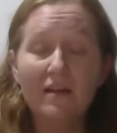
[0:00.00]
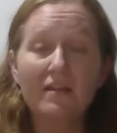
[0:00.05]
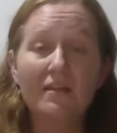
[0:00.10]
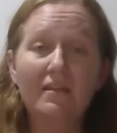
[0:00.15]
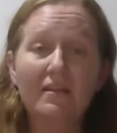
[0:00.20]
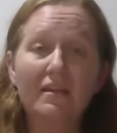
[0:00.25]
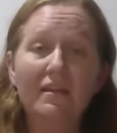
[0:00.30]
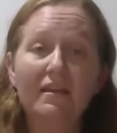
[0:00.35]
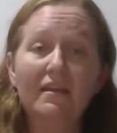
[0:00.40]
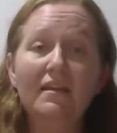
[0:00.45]

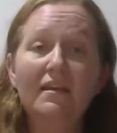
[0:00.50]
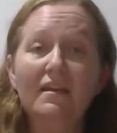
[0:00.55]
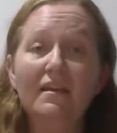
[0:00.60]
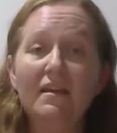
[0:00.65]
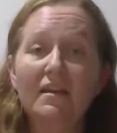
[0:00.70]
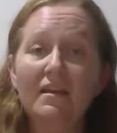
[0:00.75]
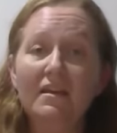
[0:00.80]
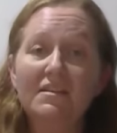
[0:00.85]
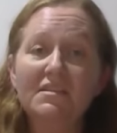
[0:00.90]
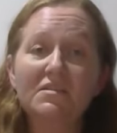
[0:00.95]

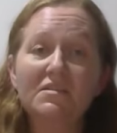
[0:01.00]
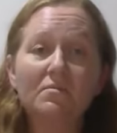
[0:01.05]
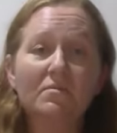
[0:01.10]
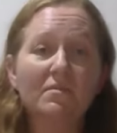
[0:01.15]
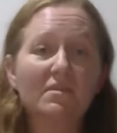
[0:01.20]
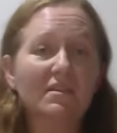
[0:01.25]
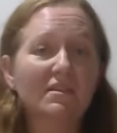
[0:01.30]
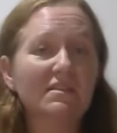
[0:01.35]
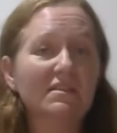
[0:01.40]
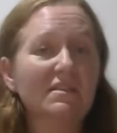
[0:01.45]
This
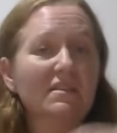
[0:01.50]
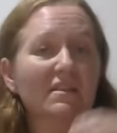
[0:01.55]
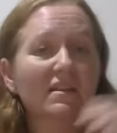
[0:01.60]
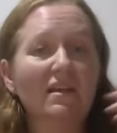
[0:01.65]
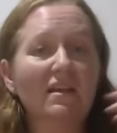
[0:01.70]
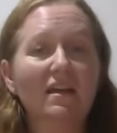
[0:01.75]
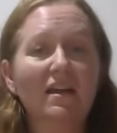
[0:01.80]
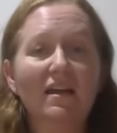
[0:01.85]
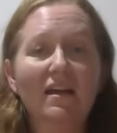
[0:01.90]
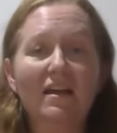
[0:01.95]
was
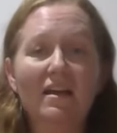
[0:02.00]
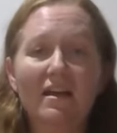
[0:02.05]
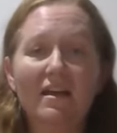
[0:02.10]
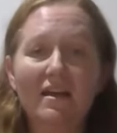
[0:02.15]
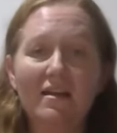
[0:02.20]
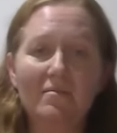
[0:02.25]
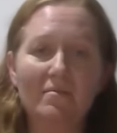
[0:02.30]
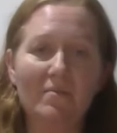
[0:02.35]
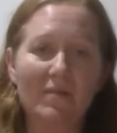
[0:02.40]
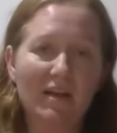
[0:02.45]

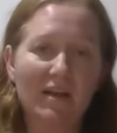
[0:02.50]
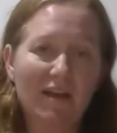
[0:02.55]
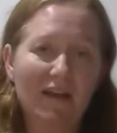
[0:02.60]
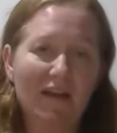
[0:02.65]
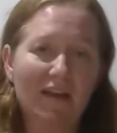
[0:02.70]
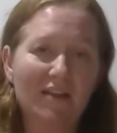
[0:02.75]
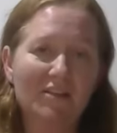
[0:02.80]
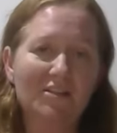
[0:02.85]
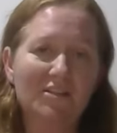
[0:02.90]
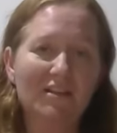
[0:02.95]
done
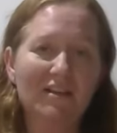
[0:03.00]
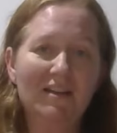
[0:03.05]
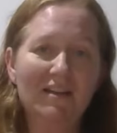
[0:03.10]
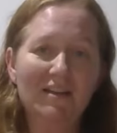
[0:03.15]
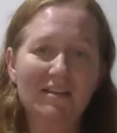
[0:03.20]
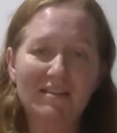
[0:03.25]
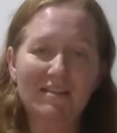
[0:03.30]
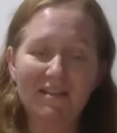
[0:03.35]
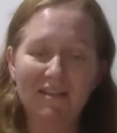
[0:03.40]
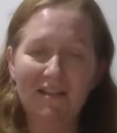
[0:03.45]
by
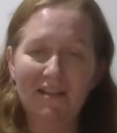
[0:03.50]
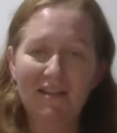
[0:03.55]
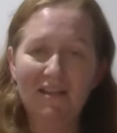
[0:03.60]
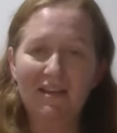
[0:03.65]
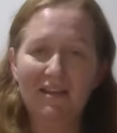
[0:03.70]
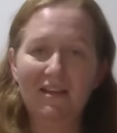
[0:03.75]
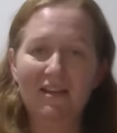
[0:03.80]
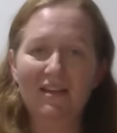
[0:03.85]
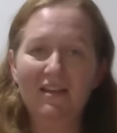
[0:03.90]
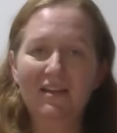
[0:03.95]

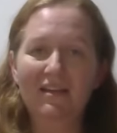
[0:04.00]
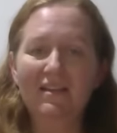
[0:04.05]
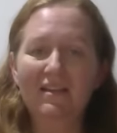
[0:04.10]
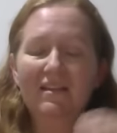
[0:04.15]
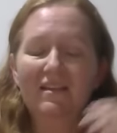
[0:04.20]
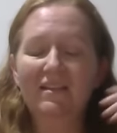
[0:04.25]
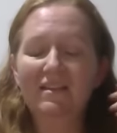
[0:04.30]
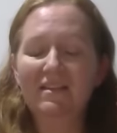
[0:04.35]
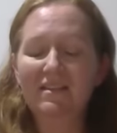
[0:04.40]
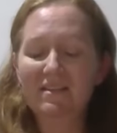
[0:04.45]

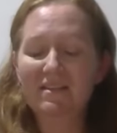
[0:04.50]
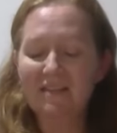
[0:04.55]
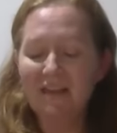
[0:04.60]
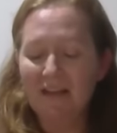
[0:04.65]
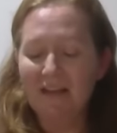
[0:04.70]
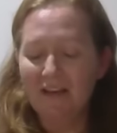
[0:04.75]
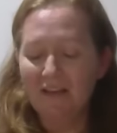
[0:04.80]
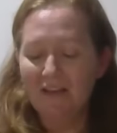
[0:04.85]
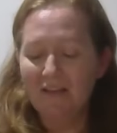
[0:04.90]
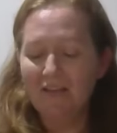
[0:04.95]
Jesus.
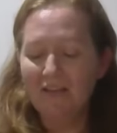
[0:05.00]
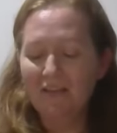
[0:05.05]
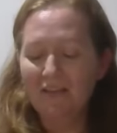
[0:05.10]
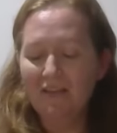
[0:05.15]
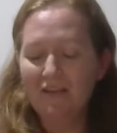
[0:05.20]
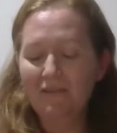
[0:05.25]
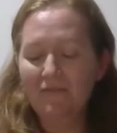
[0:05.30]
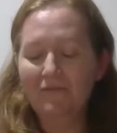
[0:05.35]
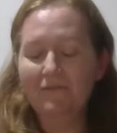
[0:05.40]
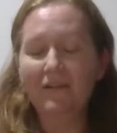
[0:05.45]

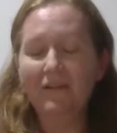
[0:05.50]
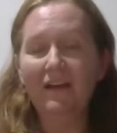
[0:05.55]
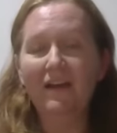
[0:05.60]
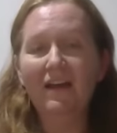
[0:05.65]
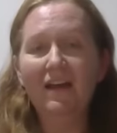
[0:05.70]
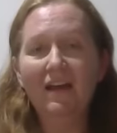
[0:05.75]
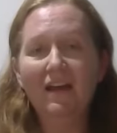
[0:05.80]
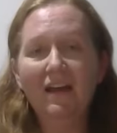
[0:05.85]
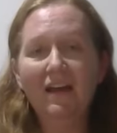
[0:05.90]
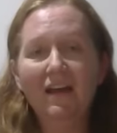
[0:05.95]
The
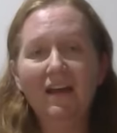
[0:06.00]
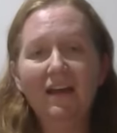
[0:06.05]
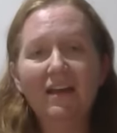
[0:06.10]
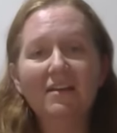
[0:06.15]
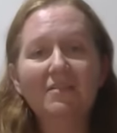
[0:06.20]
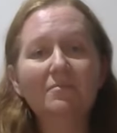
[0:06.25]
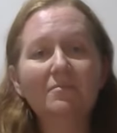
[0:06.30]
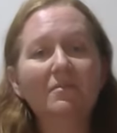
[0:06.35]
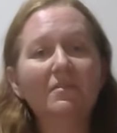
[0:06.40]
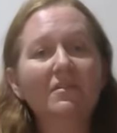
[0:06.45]

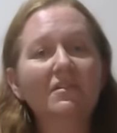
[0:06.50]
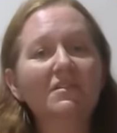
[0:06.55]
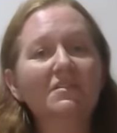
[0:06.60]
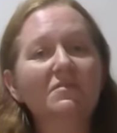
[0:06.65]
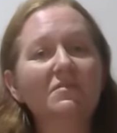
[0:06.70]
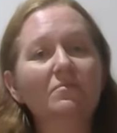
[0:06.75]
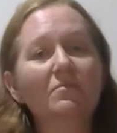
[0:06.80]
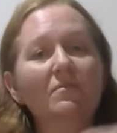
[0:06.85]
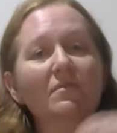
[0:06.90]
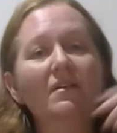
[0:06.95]
fight
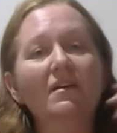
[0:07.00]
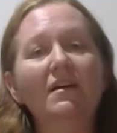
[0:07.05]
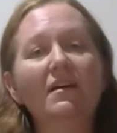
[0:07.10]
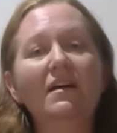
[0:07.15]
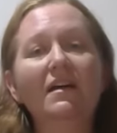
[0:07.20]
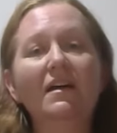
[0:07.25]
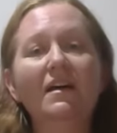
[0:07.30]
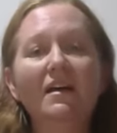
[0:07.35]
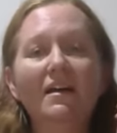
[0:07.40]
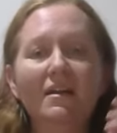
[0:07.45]
was
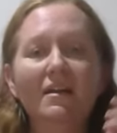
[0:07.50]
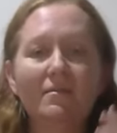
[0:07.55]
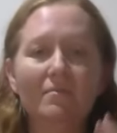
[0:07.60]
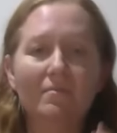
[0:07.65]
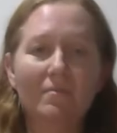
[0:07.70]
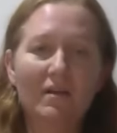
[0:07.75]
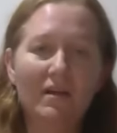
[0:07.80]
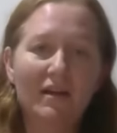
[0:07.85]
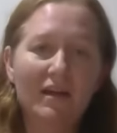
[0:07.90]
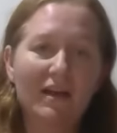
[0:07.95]
won
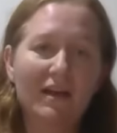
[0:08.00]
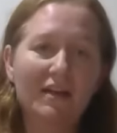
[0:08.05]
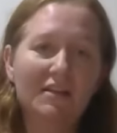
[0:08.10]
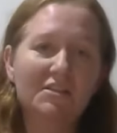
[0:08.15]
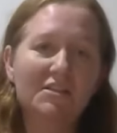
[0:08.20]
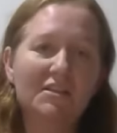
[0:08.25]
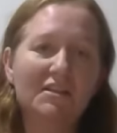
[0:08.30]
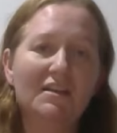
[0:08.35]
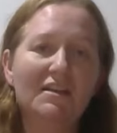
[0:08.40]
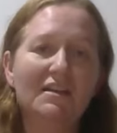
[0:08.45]
by
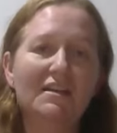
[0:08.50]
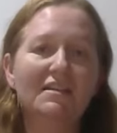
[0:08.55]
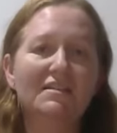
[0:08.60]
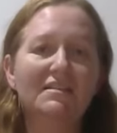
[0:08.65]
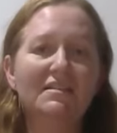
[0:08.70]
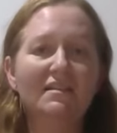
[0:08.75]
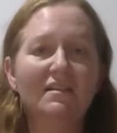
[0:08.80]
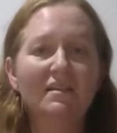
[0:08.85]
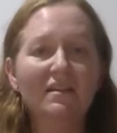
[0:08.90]
Jesus.